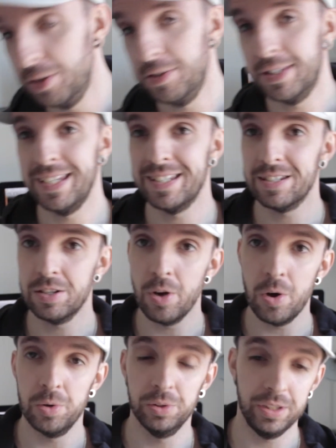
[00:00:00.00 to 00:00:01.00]
use these
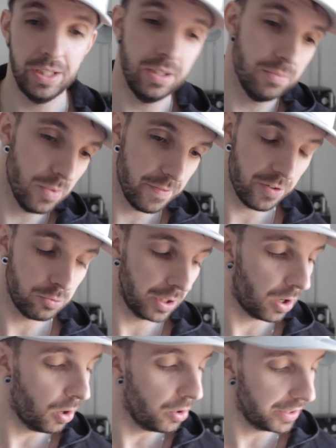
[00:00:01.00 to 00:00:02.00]
not only for
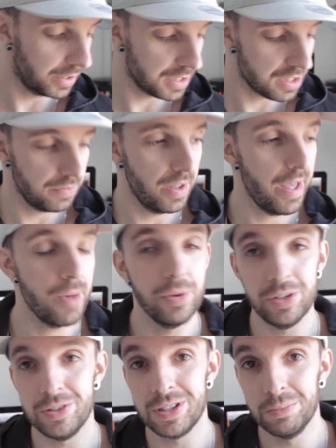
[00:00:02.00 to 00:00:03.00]
recording and stuff like that,
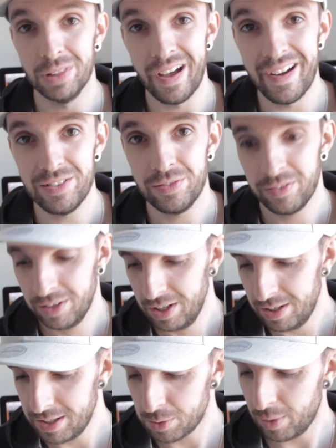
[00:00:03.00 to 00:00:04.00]
but use them live
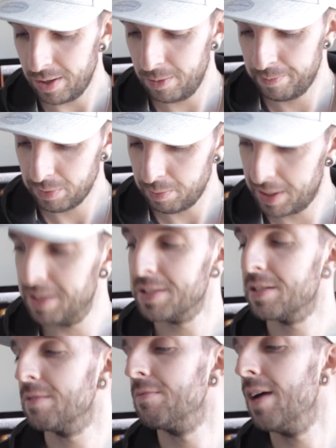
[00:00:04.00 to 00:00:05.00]
as well,
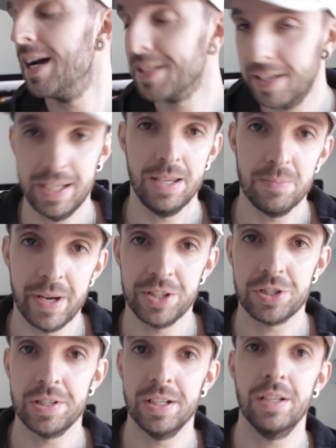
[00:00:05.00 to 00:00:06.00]
because as I keep
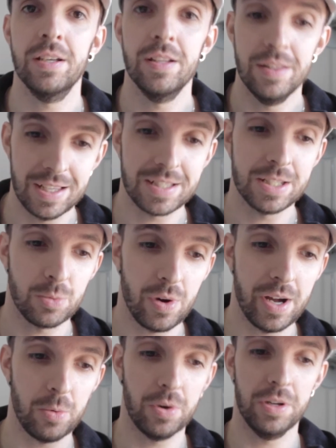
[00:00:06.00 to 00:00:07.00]
mentioning, this is what
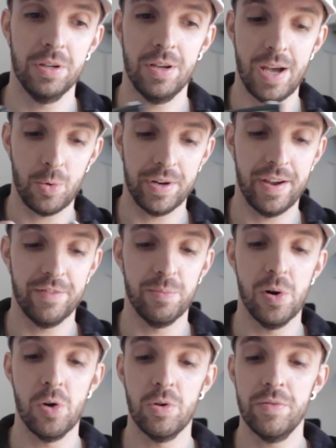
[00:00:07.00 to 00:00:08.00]
I want to I want to have
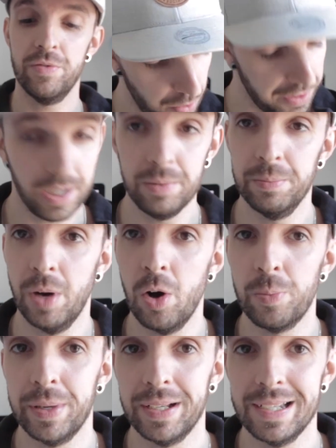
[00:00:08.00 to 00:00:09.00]
more of. One thing I'm
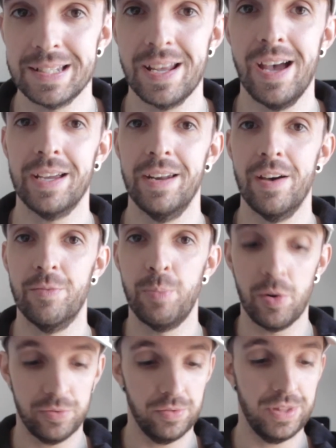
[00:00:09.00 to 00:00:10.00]
hoping is that I can have
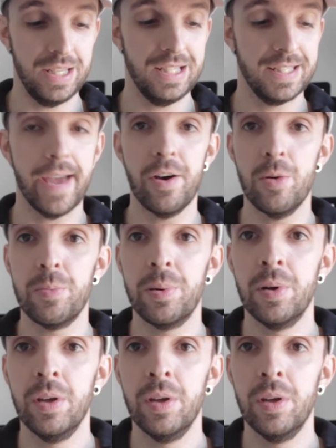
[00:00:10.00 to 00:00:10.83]
both of these set up